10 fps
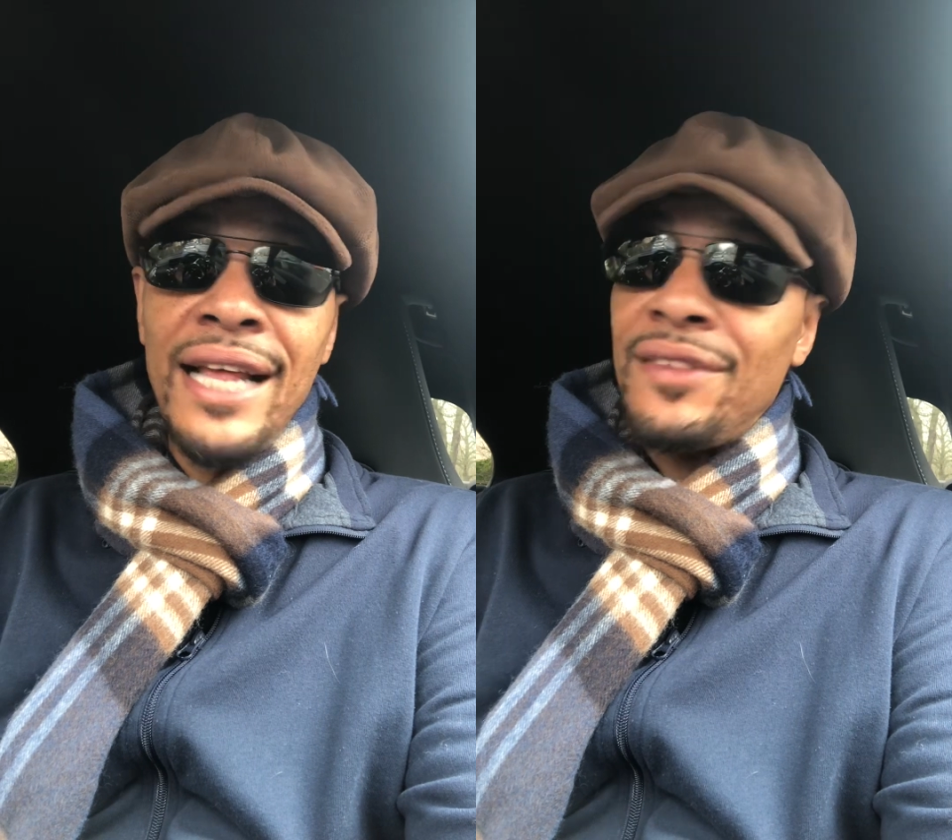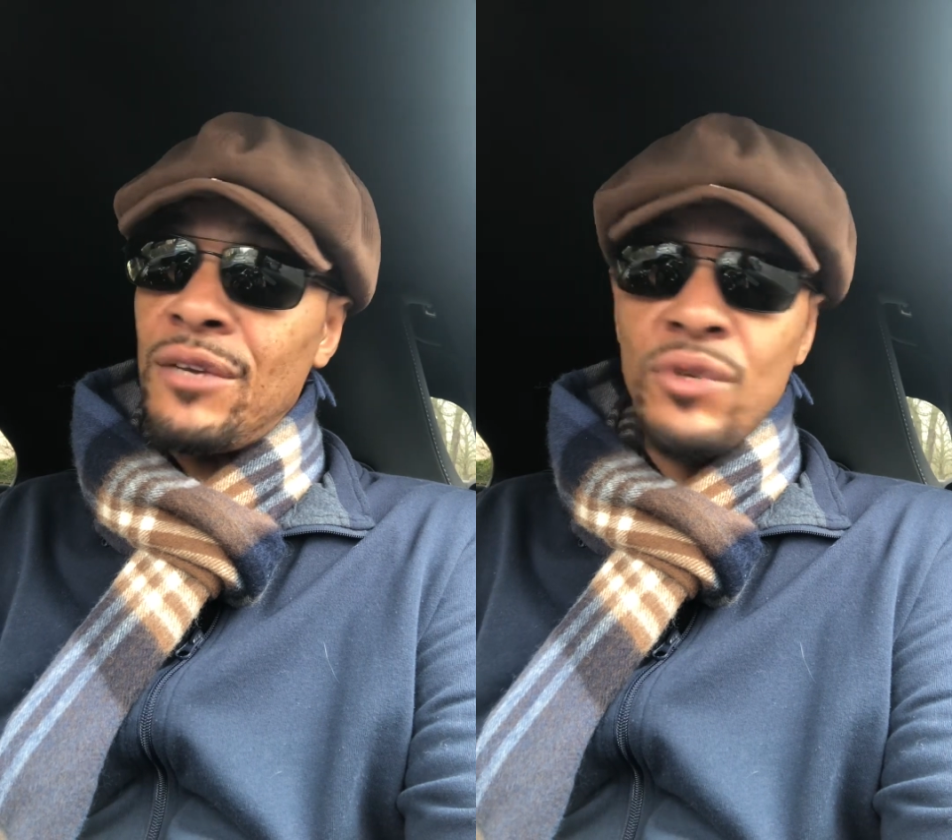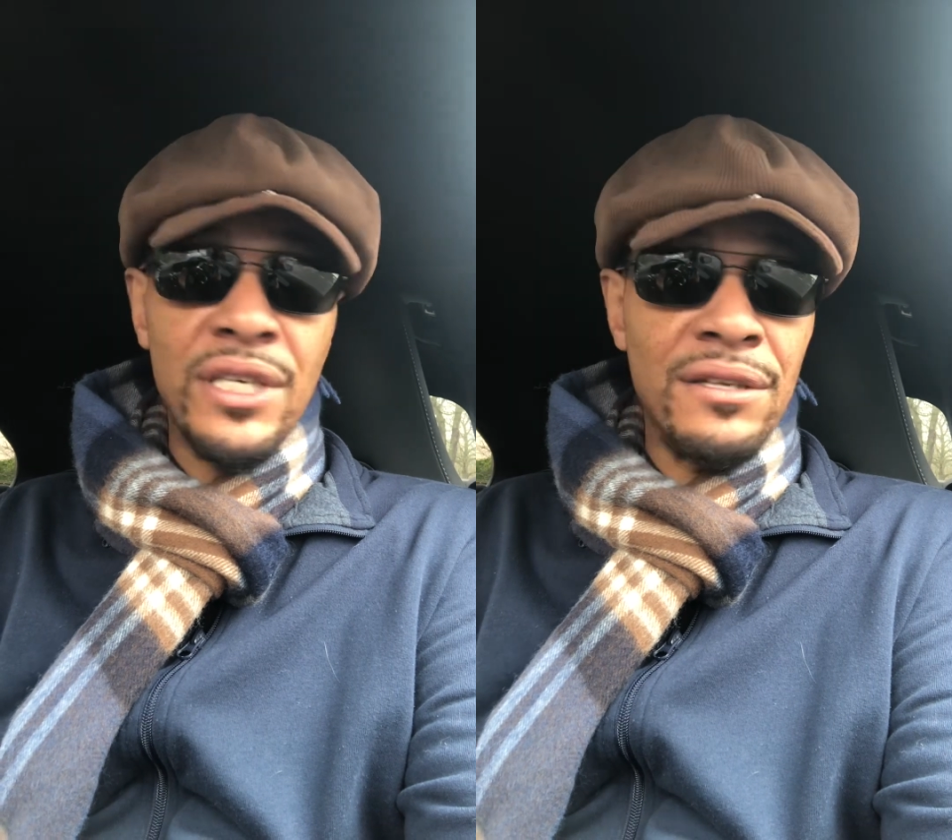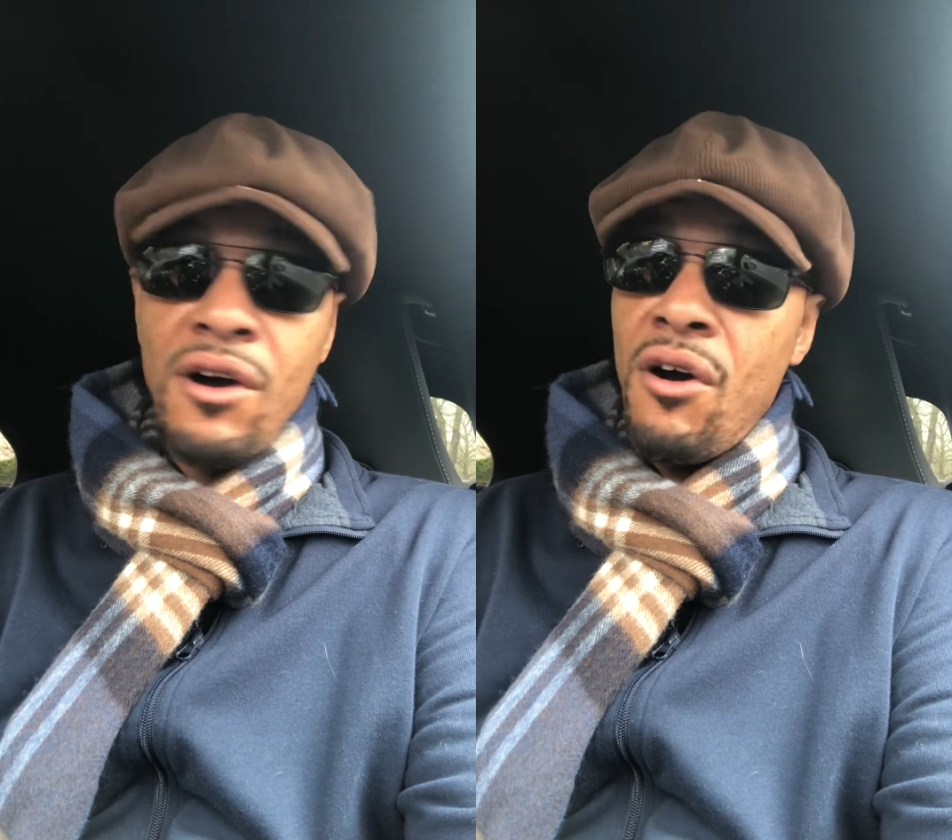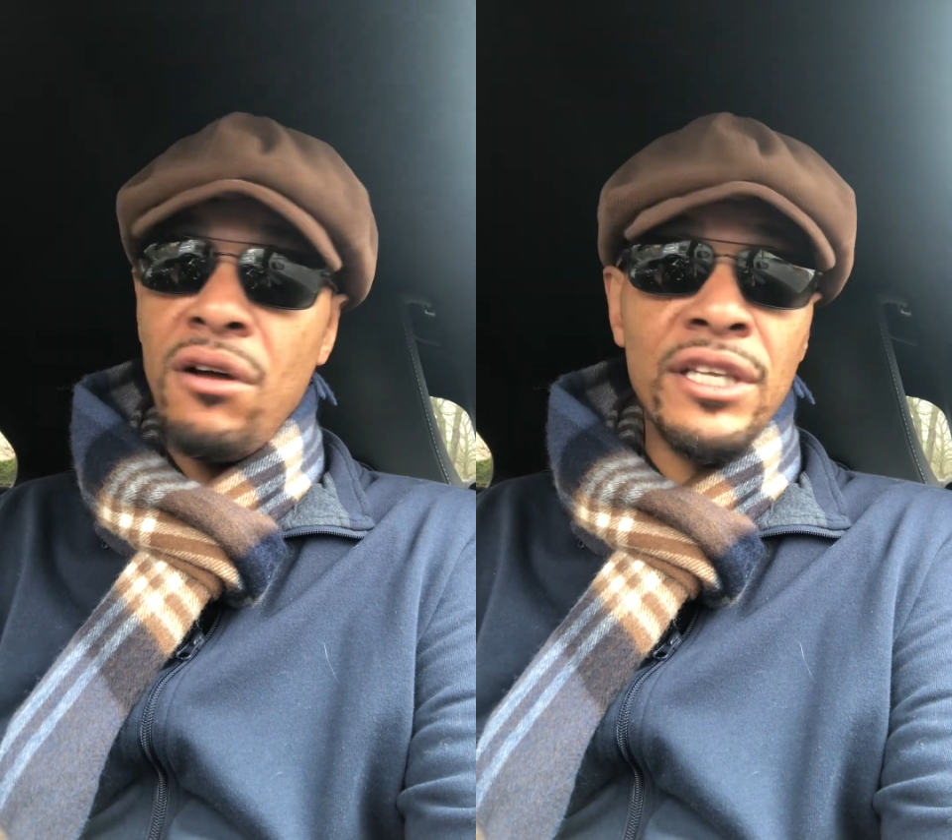I think we can
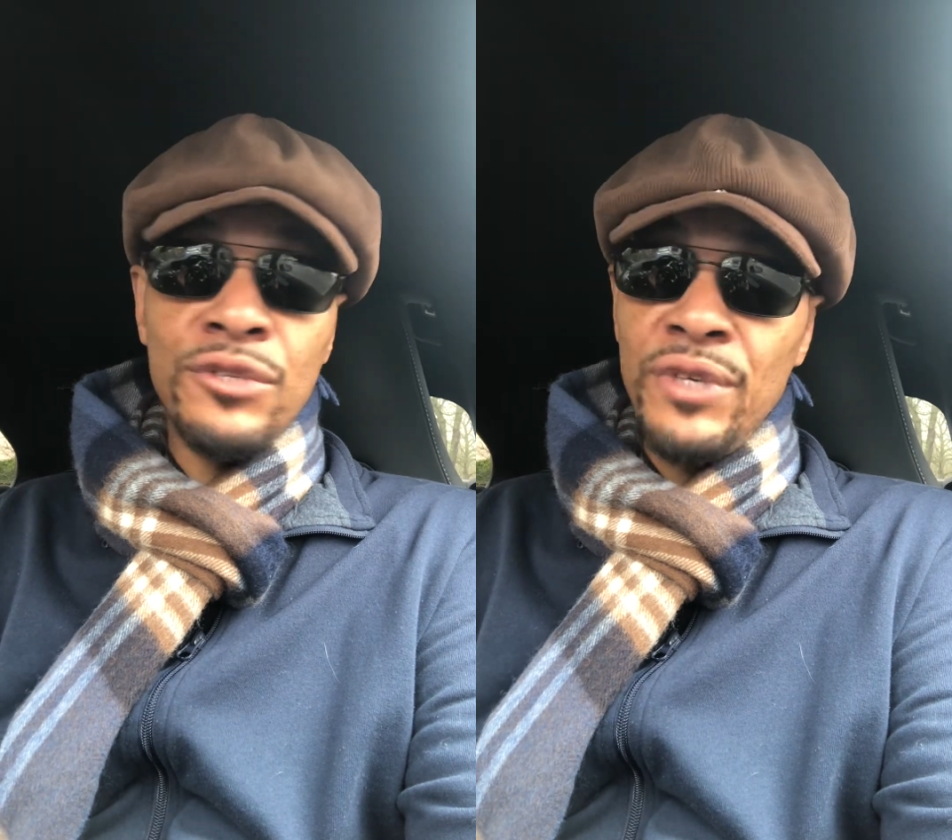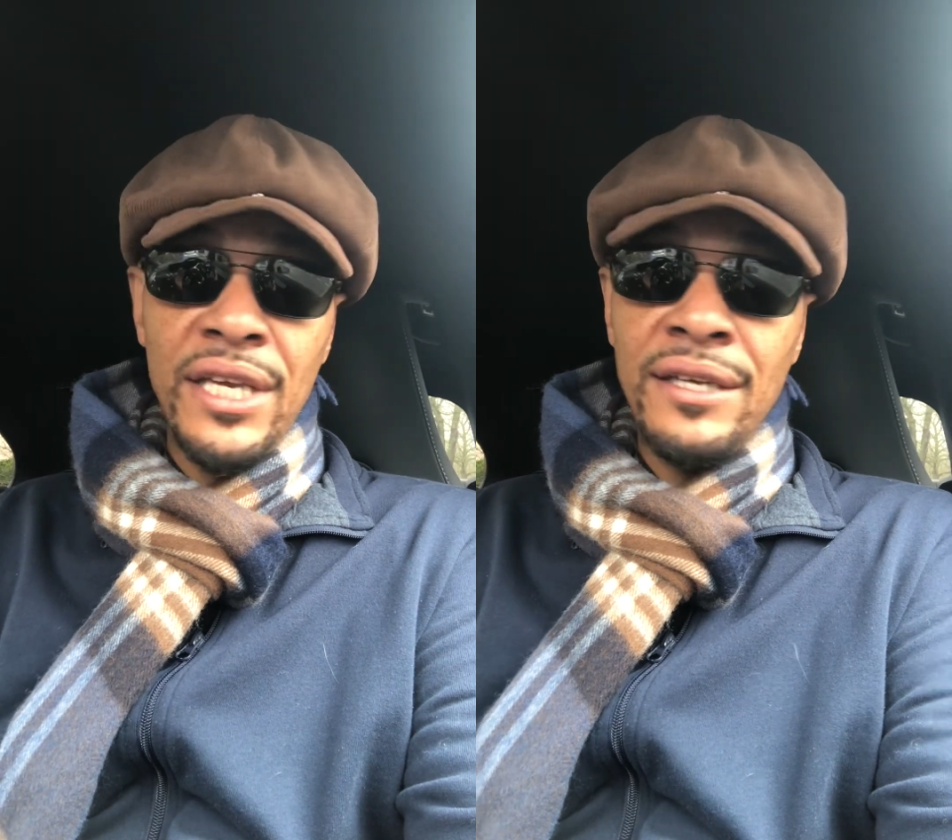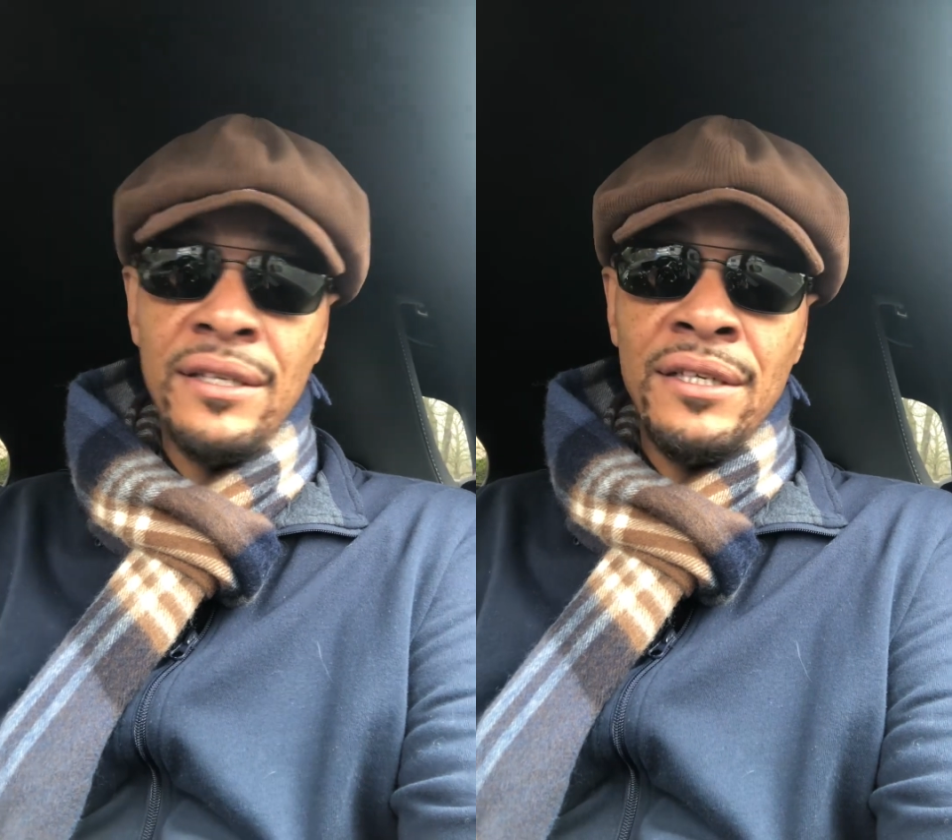all agree.